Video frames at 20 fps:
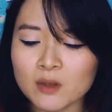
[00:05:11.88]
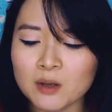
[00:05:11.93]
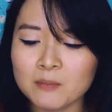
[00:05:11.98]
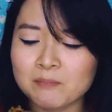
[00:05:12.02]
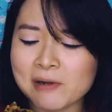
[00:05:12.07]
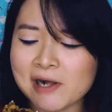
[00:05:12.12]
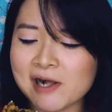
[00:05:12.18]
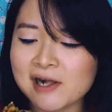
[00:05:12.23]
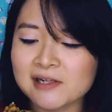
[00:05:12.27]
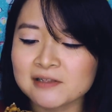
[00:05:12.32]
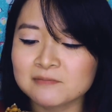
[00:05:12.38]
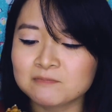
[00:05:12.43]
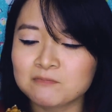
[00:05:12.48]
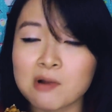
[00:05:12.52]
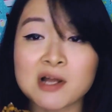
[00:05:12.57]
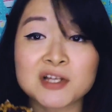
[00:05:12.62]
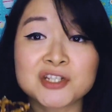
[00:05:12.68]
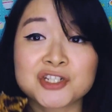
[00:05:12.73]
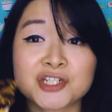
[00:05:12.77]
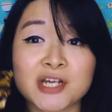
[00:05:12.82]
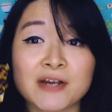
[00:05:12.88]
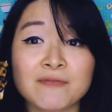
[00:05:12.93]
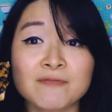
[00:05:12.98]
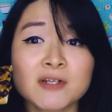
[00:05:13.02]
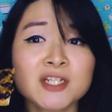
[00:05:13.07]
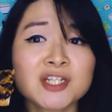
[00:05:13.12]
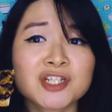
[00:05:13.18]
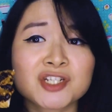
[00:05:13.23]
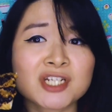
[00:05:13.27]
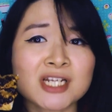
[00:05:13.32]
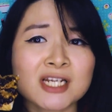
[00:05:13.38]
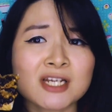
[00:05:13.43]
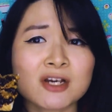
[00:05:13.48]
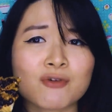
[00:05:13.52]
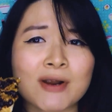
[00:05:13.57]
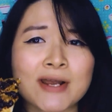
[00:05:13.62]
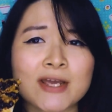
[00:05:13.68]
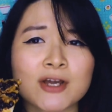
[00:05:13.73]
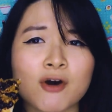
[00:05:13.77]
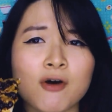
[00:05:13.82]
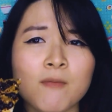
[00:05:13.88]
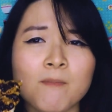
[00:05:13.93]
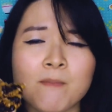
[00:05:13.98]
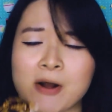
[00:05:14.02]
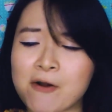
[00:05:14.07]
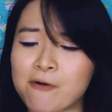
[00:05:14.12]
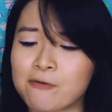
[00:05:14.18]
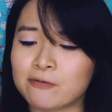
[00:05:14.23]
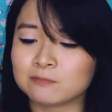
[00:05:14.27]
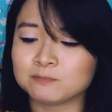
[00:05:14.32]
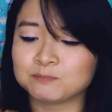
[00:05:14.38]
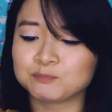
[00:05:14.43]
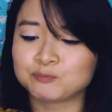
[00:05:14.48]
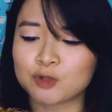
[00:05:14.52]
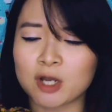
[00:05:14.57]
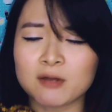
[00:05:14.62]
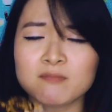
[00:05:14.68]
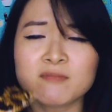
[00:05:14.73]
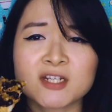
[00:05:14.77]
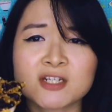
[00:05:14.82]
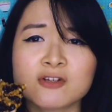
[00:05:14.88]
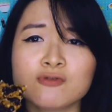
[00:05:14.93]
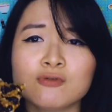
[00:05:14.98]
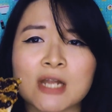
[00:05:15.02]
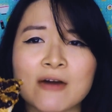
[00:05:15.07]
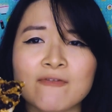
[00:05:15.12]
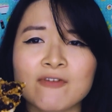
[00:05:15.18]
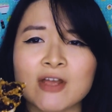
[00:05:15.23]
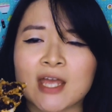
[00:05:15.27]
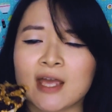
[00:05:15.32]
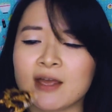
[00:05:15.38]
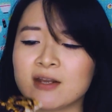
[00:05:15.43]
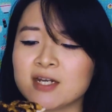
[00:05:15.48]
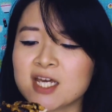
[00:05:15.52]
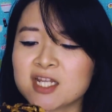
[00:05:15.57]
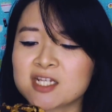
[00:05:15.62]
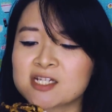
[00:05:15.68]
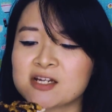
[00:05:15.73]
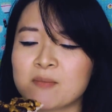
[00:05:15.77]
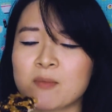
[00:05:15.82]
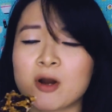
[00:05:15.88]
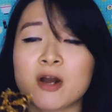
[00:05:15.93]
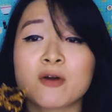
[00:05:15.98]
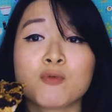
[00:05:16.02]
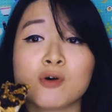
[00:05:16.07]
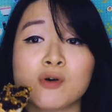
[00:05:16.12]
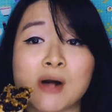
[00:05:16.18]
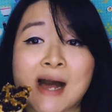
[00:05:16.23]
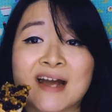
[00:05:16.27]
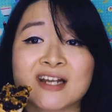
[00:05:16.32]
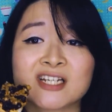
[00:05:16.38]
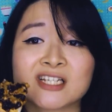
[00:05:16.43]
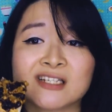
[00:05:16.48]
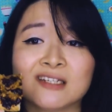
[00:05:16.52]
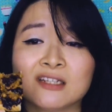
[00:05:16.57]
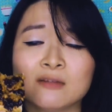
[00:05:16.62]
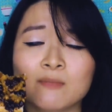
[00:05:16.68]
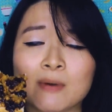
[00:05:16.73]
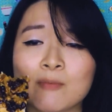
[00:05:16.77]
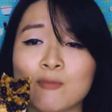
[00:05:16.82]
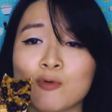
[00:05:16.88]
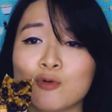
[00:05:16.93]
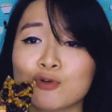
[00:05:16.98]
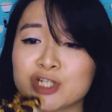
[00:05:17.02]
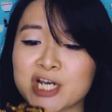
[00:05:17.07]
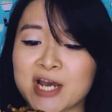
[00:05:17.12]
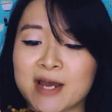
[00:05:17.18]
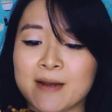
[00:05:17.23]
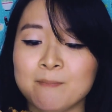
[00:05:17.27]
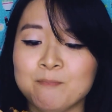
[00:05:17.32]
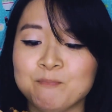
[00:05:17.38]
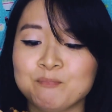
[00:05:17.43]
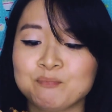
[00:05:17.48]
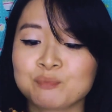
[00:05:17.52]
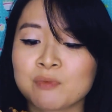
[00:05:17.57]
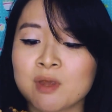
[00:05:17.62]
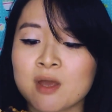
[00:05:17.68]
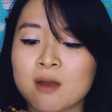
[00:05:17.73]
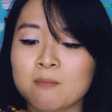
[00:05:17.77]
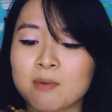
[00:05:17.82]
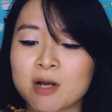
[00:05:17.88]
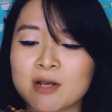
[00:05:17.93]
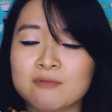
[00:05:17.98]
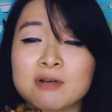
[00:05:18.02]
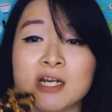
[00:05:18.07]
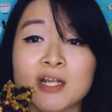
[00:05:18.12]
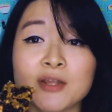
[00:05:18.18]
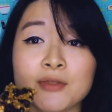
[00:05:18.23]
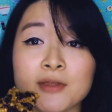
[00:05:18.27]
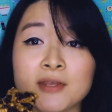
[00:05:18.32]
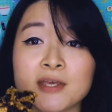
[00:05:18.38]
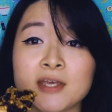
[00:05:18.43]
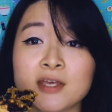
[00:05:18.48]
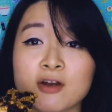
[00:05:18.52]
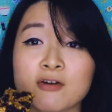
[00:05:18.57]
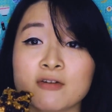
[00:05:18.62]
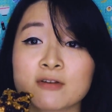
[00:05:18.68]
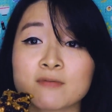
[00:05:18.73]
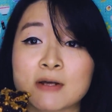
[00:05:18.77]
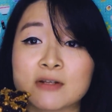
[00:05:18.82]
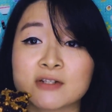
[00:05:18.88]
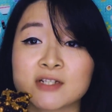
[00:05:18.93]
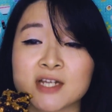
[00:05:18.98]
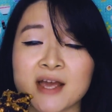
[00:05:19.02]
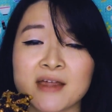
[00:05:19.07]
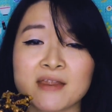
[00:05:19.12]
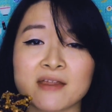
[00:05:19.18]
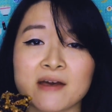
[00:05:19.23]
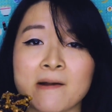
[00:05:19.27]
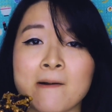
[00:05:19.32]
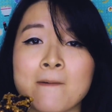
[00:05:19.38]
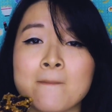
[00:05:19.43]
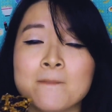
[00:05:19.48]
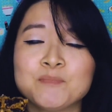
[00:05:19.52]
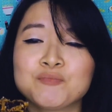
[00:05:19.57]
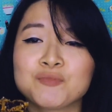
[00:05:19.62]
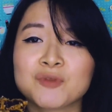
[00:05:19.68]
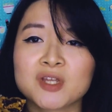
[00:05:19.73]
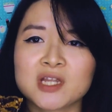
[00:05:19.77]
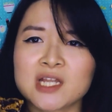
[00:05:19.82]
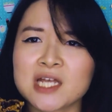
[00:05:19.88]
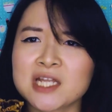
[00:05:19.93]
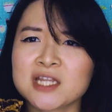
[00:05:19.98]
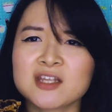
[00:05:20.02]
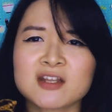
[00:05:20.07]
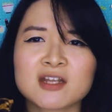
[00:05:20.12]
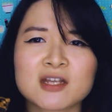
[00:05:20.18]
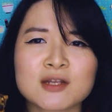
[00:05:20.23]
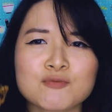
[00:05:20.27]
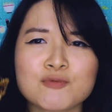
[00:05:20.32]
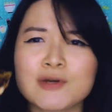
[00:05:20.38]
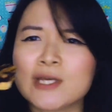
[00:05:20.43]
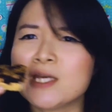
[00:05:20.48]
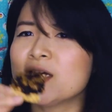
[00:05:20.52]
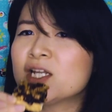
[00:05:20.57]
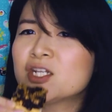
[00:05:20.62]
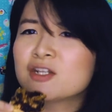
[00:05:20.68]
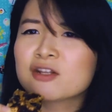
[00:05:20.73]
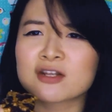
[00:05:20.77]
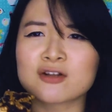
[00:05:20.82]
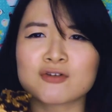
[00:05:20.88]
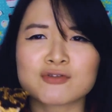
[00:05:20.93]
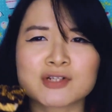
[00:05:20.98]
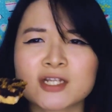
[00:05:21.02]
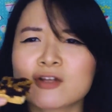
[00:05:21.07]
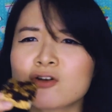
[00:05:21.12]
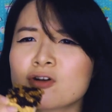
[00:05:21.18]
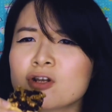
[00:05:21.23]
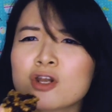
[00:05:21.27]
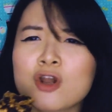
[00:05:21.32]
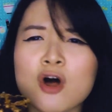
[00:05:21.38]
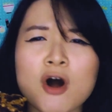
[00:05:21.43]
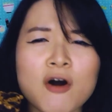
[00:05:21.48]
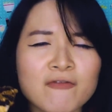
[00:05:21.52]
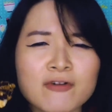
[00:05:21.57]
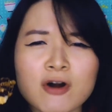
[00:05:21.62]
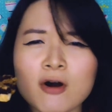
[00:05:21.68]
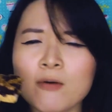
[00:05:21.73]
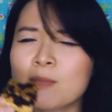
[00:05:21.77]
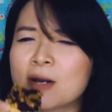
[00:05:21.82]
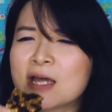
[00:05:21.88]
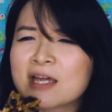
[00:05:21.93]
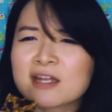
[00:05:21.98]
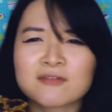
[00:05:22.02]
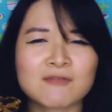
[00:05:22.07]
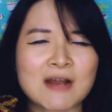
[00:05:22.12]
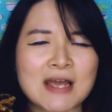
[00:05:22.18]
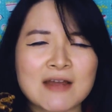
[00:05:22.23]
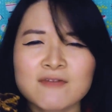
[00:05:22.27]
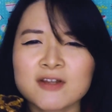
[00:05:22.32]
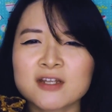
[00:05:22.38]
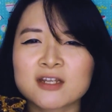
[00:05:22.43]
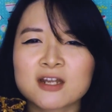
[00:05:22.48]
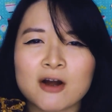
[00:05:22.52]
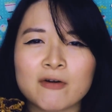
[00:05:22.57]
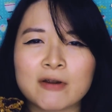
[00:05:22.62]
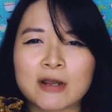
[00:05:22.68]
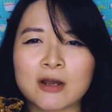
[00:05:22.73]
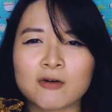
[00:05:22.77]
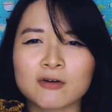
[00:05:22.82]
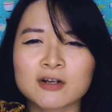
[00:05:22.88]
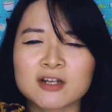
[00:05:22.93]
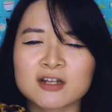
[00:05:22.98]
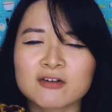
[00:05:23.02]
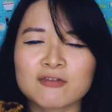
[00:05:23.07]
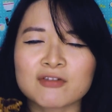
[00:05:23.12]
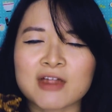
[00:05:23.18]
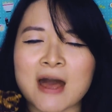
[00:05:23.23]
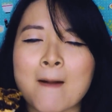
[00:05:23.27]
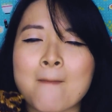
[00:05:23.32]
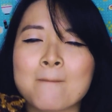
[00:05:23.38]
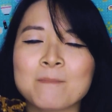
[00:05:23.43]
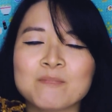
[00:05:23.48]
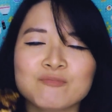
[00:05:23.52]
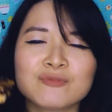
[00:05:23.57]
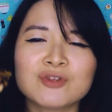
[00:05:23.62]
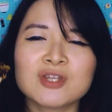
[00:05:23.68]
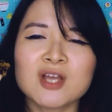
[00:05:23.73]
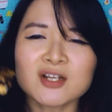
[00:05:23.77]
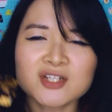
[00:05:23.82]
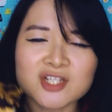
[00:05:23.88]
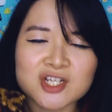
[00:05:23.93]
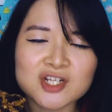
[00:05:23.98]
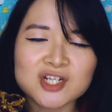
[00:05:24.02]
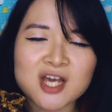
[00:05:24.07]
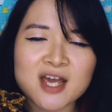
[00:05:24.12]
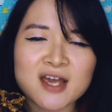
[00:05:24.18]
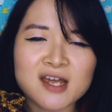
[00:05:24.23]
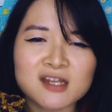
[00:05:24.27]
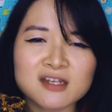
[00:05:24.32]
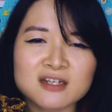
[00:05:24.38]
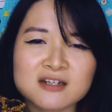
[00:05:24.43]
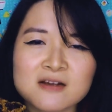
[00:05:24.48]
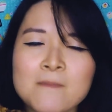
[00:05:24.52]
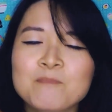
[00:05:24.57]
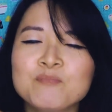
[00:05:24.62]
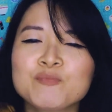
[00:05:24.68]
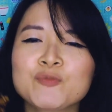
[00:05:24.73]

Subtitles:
But it's definitely still a great combo. I'm still loving it. Next time I will add a little bit more jam, but I really think it goes well together. This has the sweet and the salty. It's got a lot of complex flavours going on. It's got that nutty taste